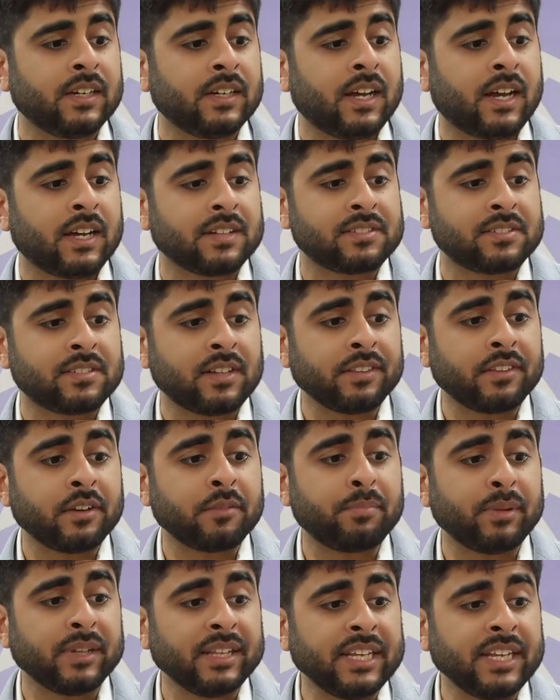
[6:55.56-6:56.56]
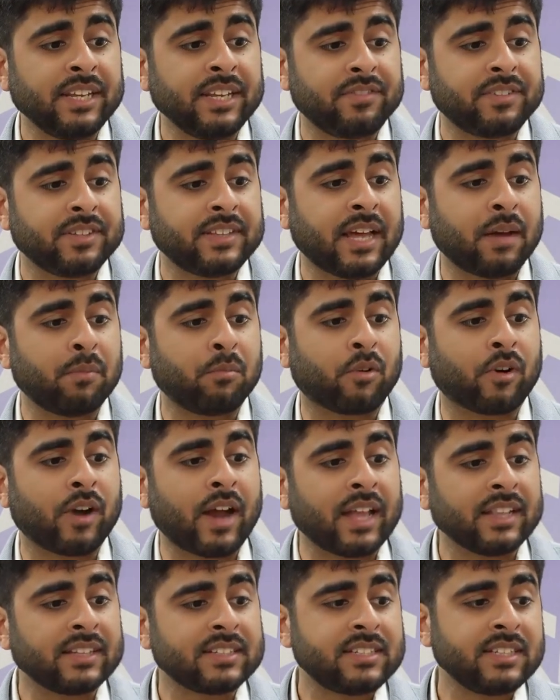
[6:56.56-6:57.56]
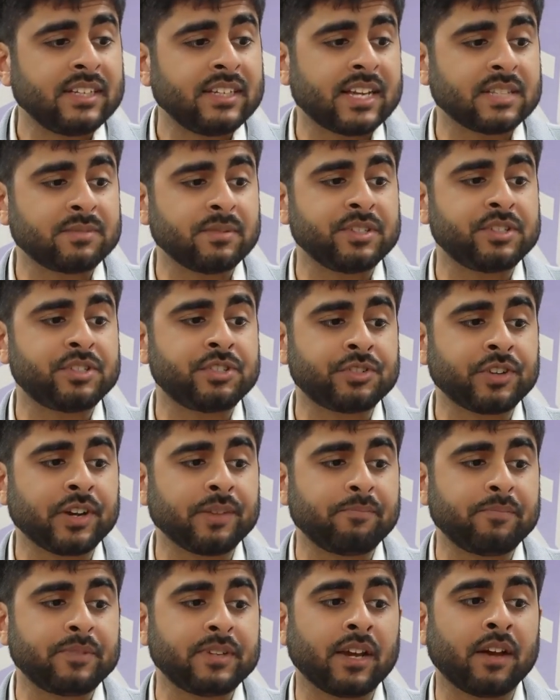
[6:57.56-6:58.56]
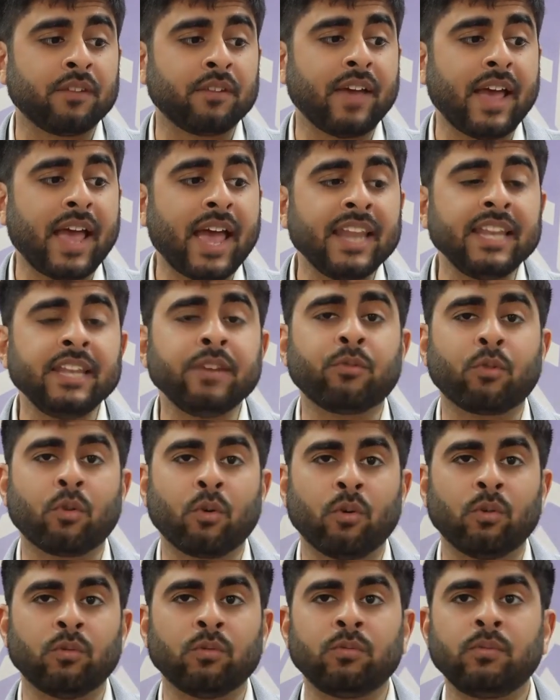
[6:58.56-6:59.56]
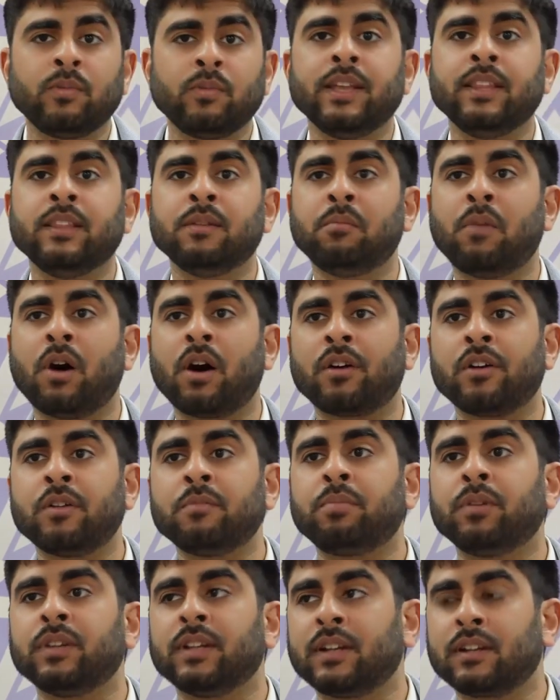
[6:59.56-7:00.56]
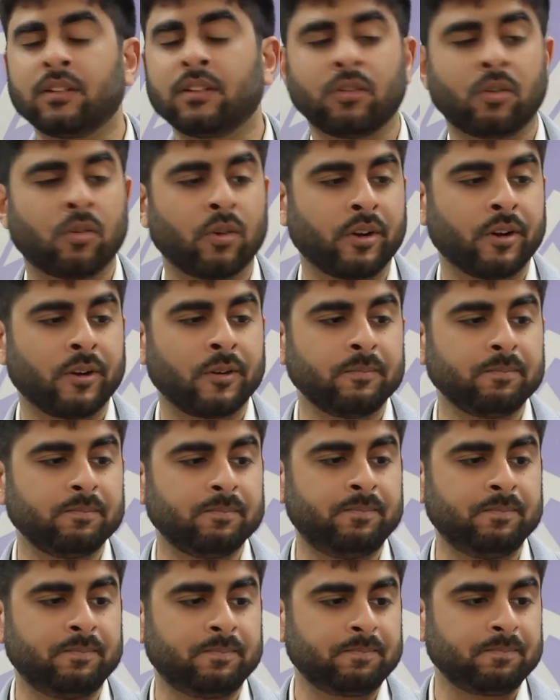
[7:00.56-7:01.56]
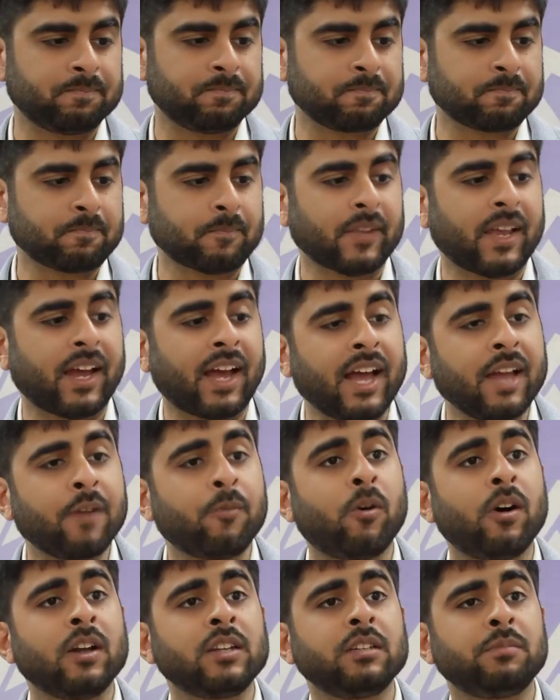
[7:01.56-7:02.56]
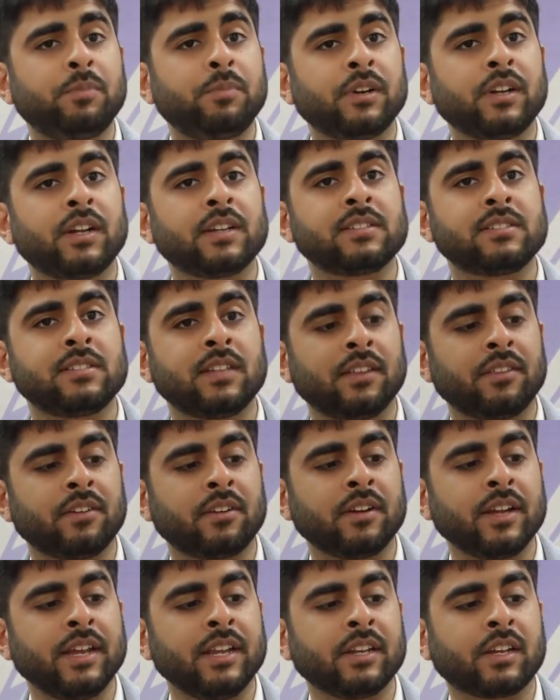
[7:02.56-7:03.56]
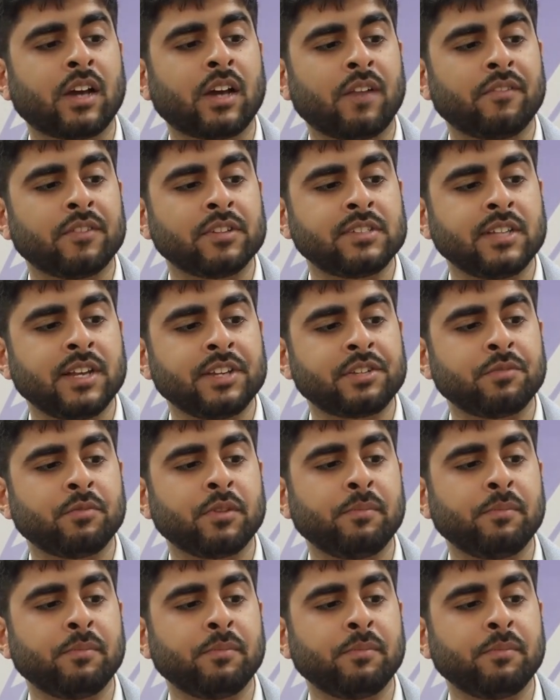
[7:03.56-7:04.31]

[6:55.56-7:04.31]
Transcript: A Sadr believed that morality has been stripped of any role in the modern political order. I want to put a Sadr into conversation with